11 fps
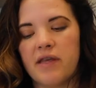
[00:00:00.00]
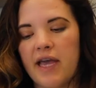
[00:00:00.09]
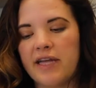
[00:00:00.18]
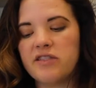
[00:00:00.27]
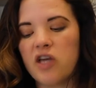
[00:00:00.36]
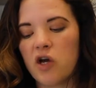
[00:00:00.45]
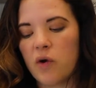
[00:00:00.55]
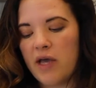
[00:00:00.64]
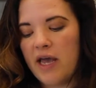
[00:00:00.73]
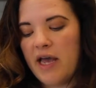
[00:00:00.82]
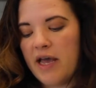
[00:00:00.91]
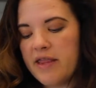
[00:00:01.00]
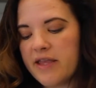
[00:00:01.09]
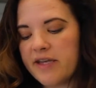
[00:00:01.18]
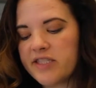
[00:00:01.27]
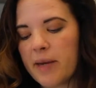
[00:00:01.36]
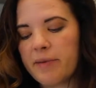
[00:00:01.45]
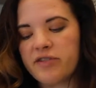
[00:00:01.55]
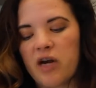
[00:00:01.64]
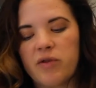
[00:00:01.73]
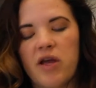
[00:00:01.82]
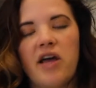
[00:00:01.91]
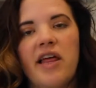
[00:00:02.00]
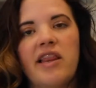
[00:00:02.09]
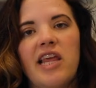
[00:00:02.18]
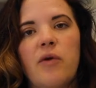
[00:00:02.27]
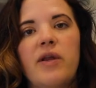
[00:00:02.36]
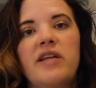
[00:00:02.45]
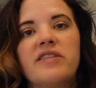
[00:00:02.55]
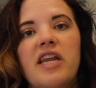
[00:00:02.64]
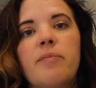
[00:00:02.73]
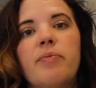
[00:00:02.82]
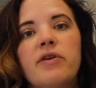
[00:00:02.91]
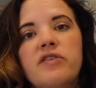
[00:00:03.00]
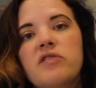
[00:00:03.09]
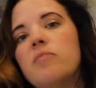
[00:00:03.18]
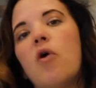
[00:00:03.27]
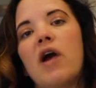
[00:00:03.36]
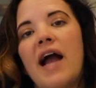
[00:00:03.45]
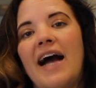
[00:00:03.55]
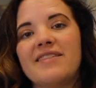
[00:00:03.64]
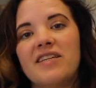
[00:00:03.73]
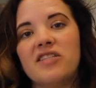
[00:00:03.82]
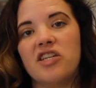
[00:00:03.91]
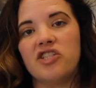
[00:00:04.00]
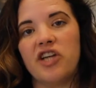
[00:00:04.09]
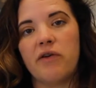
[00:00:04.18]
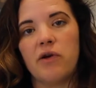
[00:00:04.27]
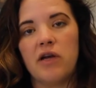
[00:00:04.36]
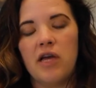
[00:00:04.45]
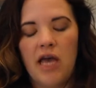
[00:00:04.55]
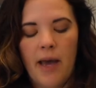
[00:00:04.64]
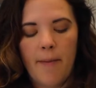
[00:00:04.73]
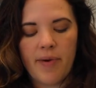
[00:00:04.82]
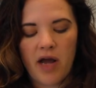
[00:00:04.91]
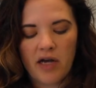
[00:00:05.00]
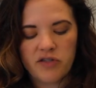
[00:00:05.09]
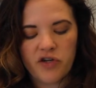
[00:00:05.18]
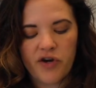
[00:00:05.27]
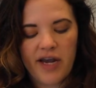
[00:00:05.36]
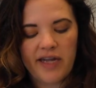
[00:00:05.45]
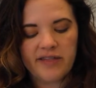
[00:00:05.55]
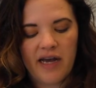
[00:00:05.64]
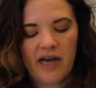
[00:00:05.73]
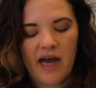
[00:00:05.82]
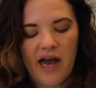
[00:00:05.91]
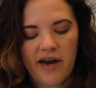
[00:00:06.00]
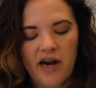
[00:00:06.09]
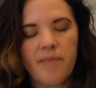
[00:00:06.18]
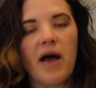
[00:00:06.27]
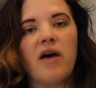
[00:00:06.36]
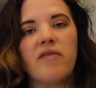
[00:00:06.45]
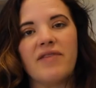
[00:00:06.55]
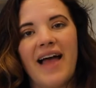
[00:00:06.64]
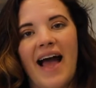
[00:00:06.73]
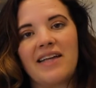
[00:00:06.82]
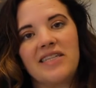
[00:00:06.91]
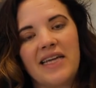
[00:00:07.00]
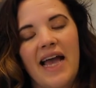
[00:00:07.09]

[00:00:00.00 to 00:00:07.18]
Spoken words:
And so this type of starter with all that liquid is going to produce more acids in general, but also creates a higher amount of lactic